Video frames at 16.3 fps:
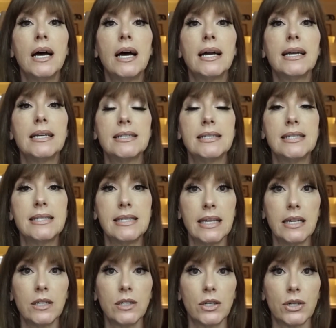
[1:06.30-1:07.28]

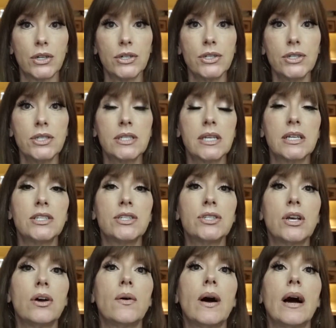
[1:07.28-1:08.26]
concealers.
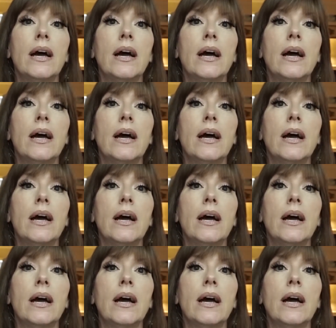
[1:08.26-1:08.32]
So